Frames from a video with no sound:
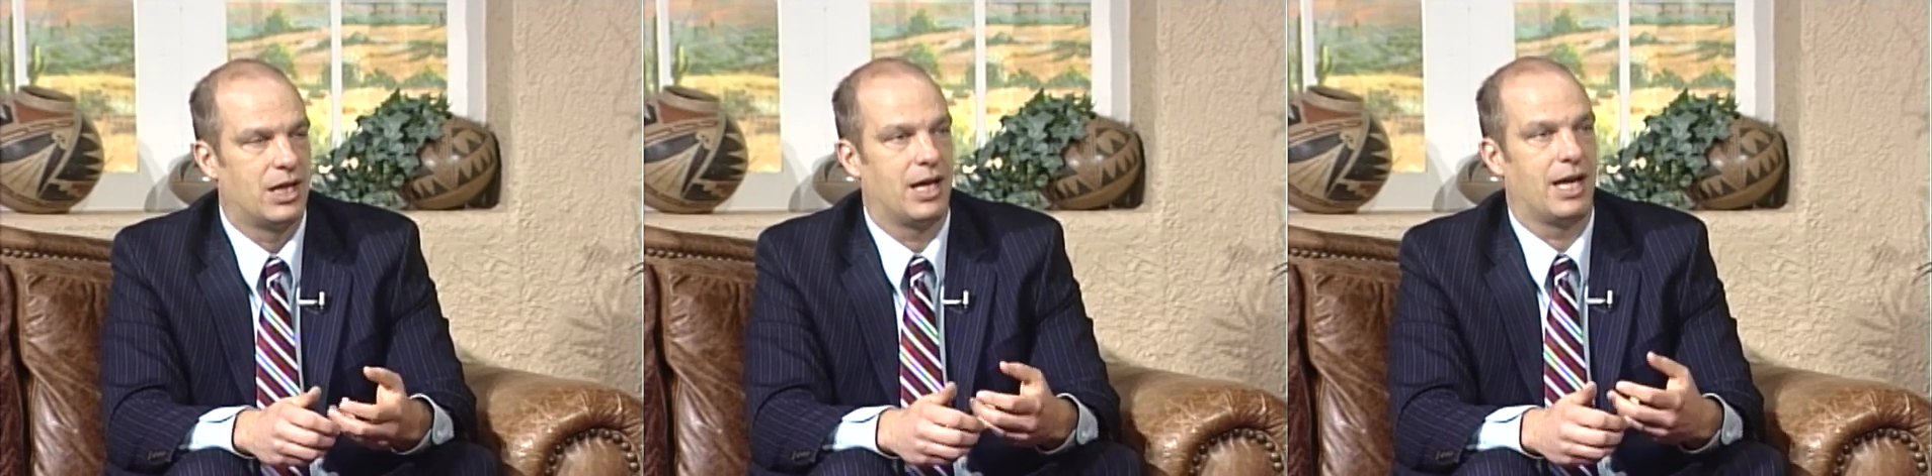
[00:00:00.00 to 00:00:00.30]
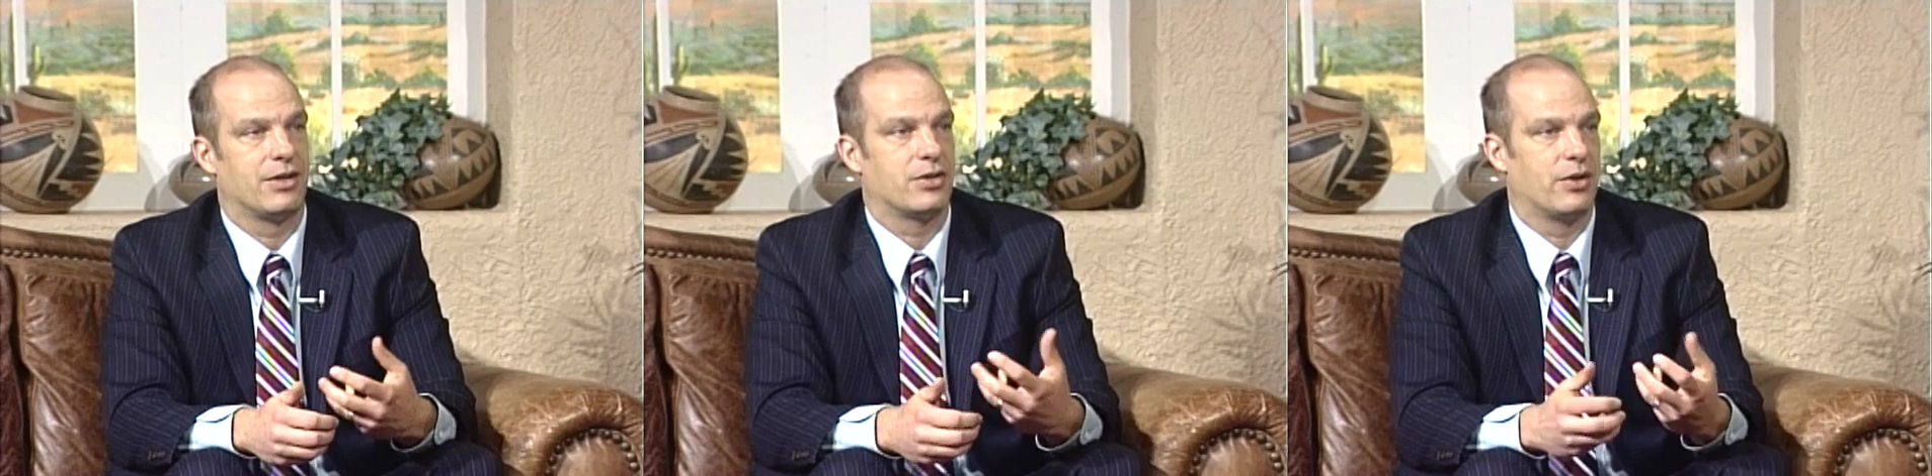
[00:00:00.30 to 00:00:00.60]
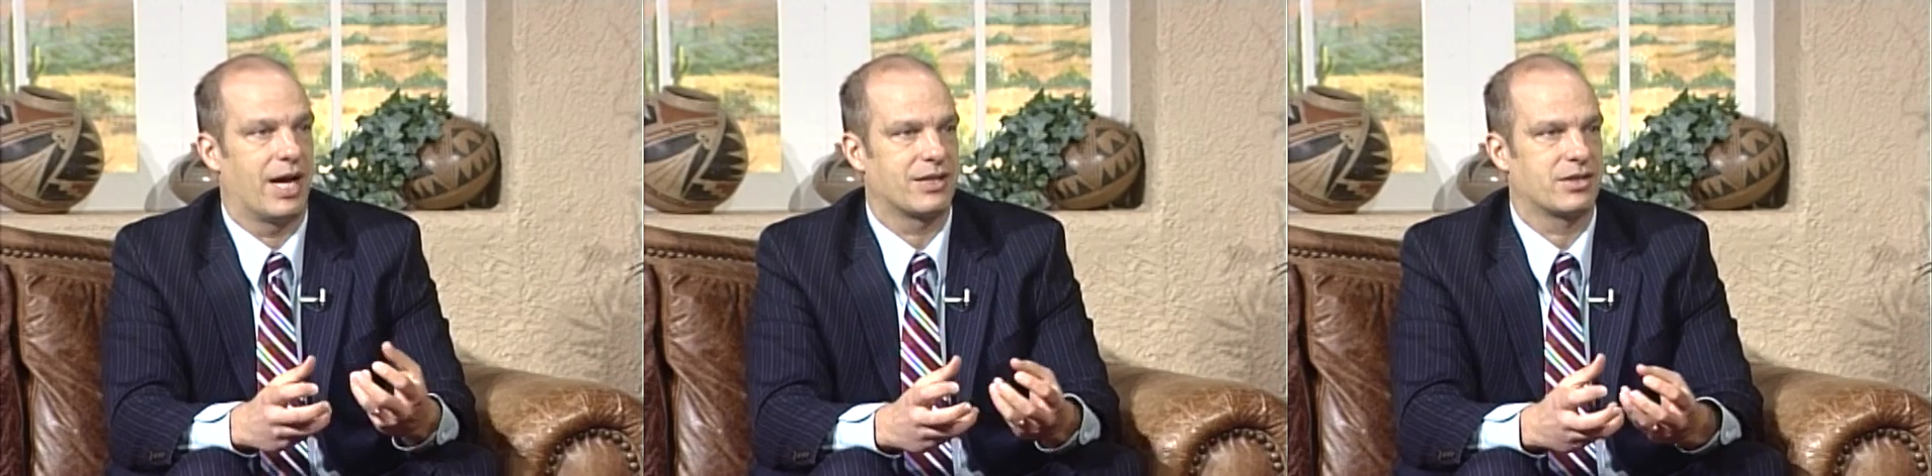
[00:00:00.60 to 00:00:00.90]
And so
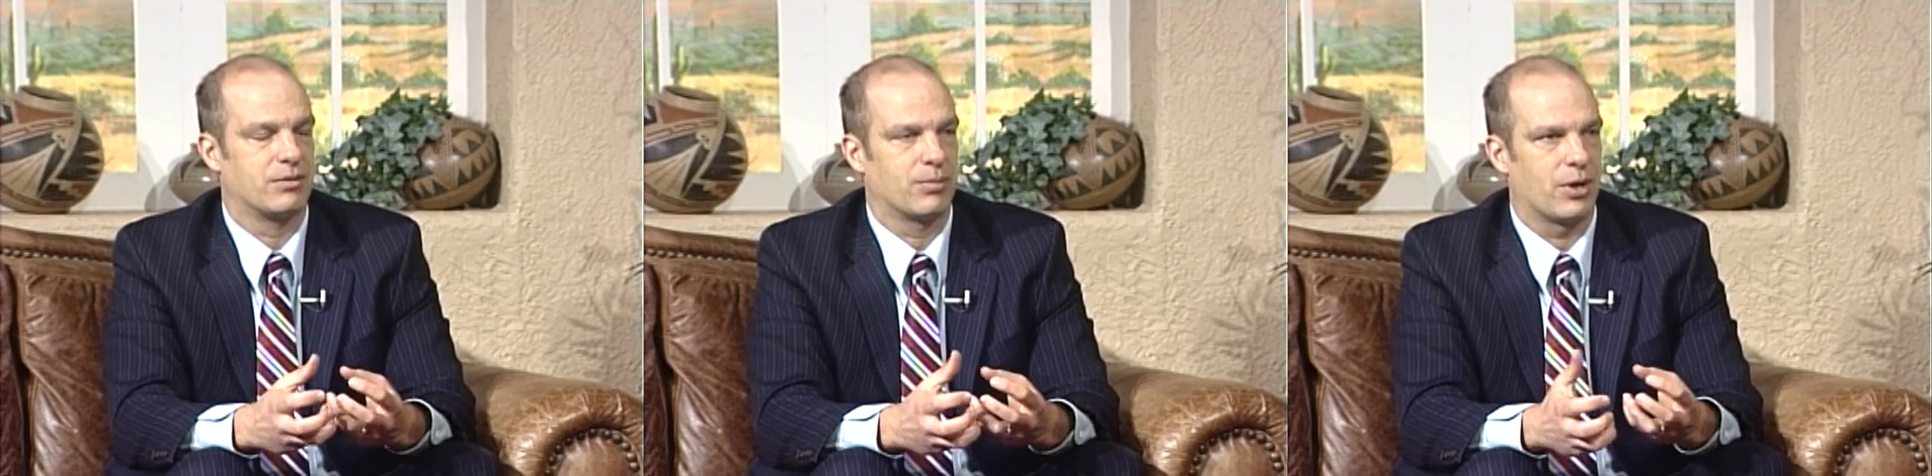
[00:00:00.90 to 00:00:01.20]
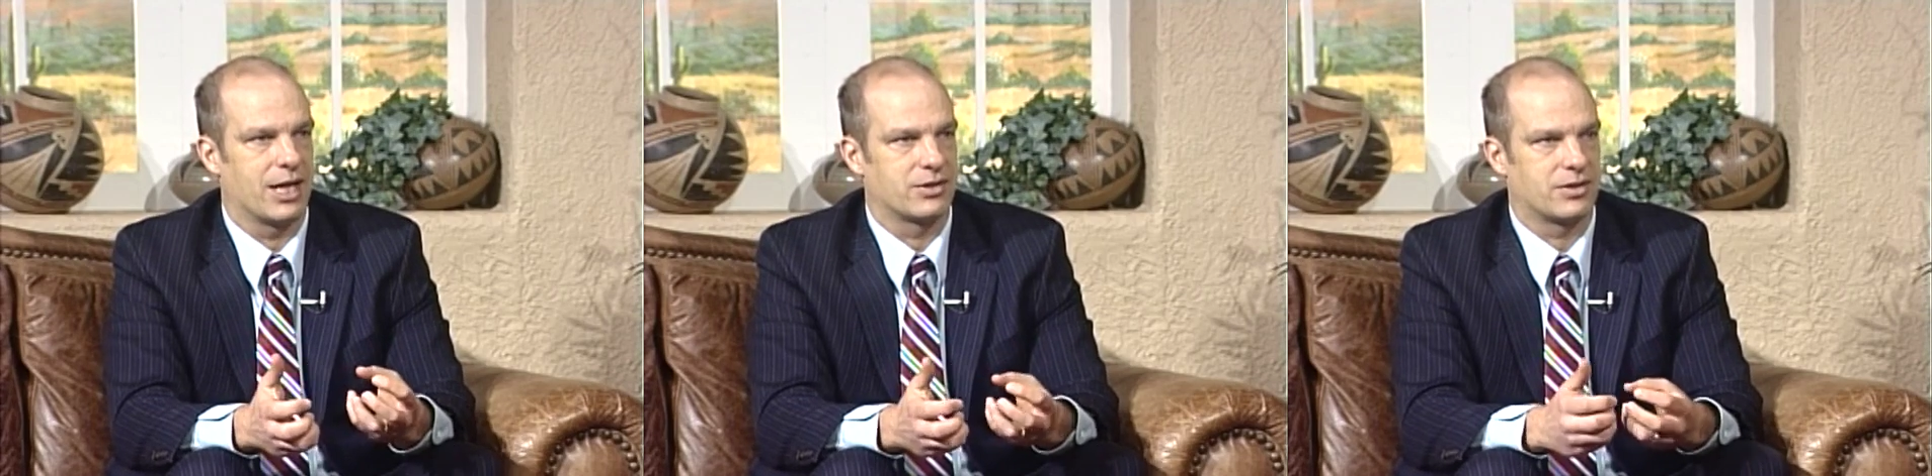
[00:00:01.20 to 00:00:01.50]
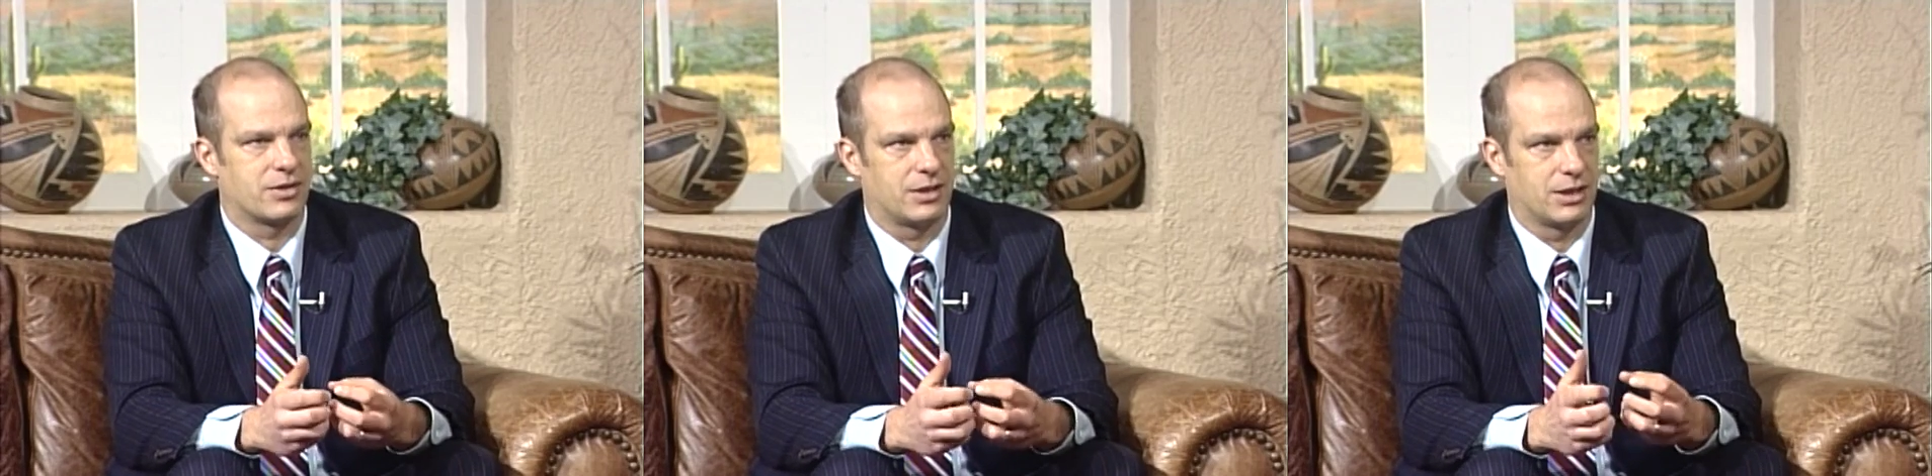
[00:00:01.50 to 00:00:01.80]
that's
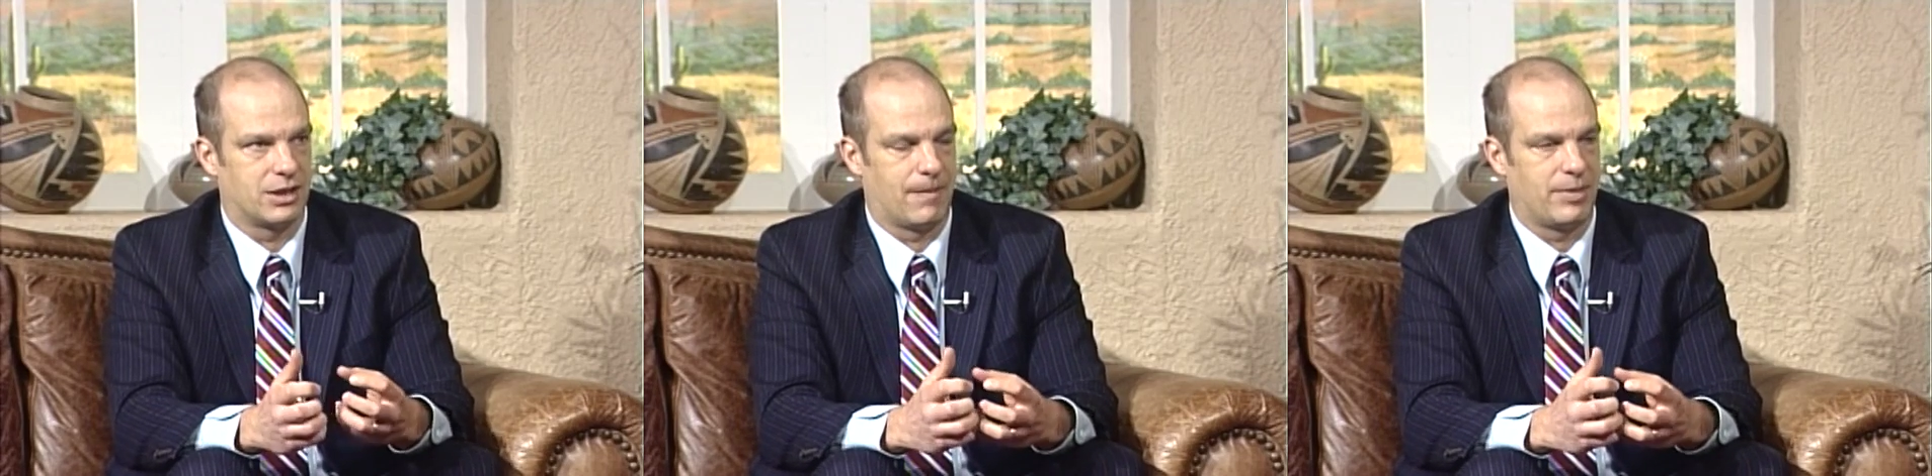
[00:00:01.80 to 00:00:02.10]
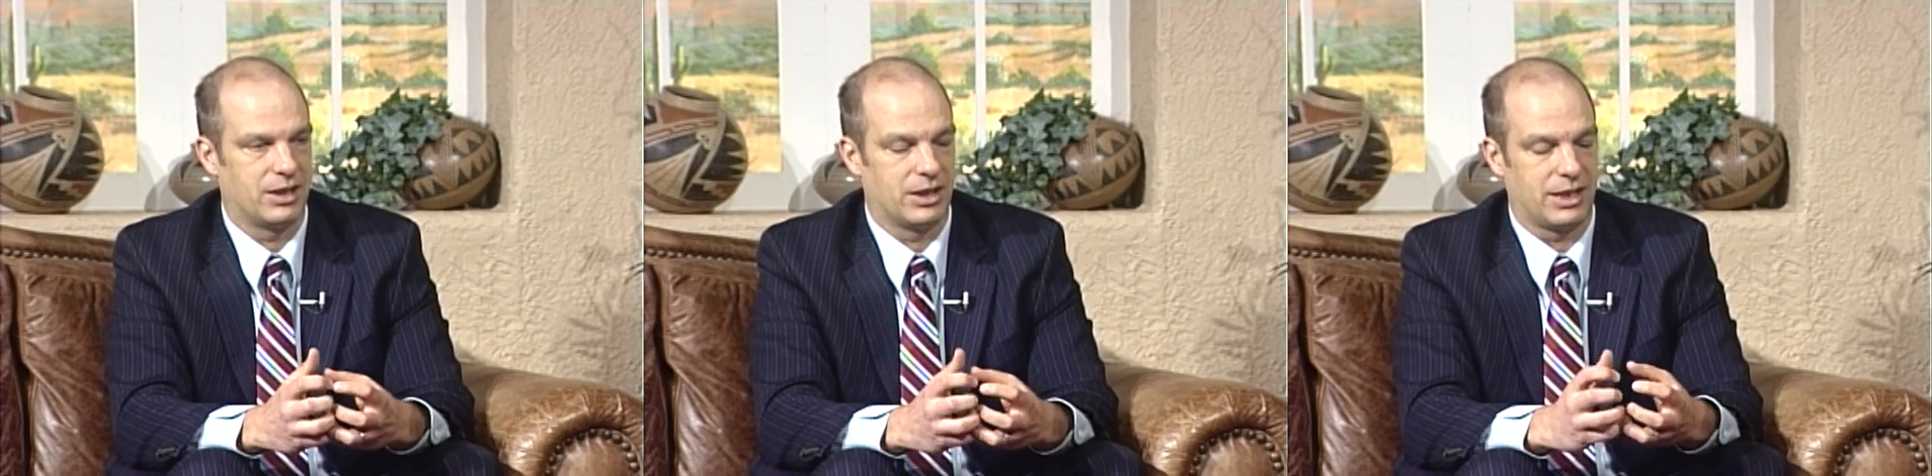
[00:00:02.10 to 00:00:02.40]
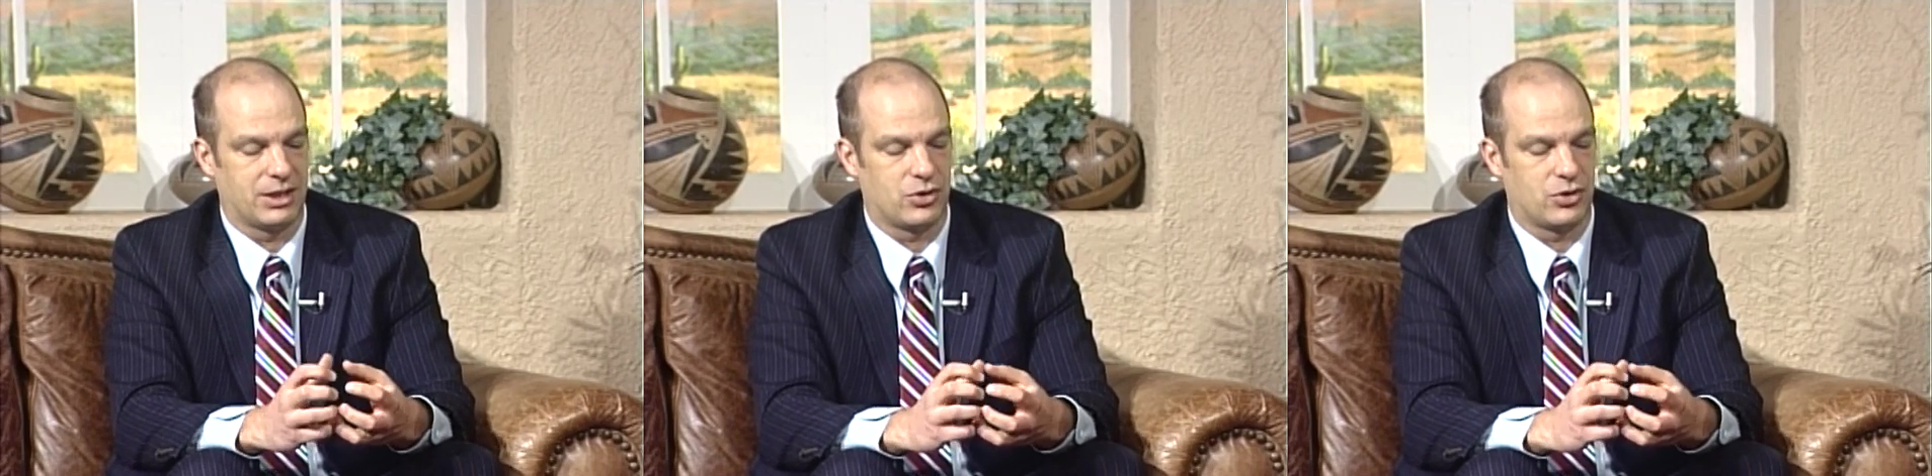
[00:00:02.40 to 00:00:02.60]
compressed the ability